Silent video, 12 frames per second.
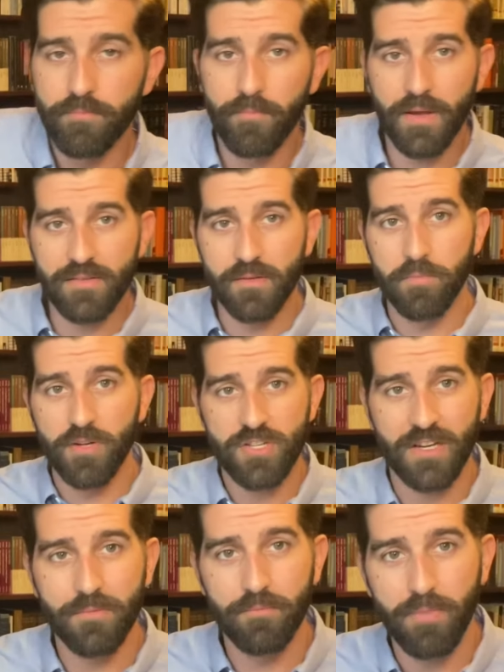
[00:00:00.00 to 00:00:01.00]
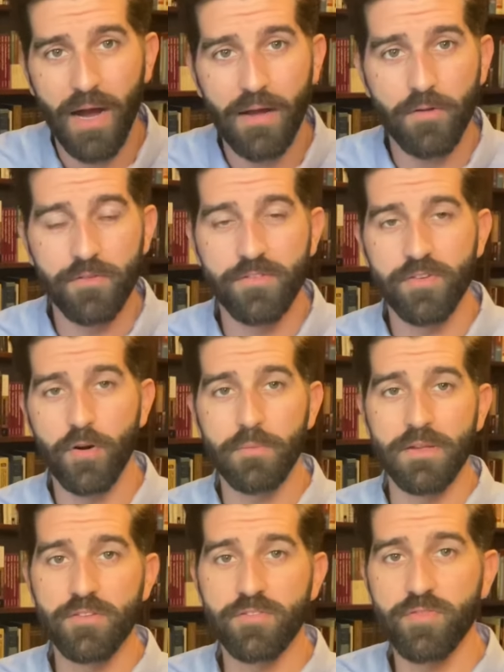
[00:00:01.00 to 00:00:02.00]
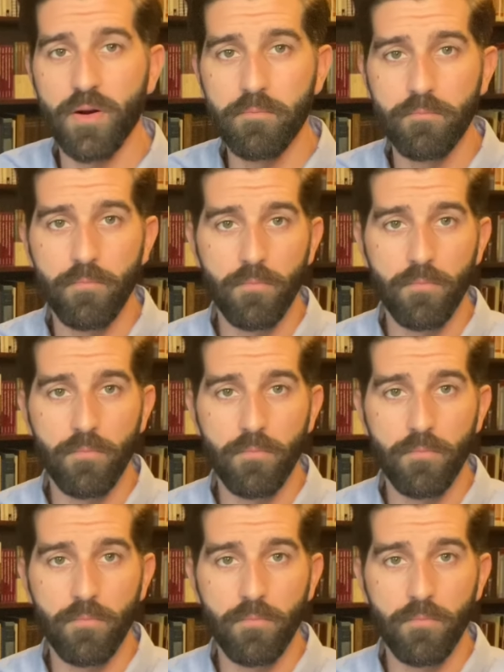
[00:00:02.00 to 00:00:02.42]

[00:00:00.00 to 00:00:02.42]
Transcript: it's a bunch of compiled sermons from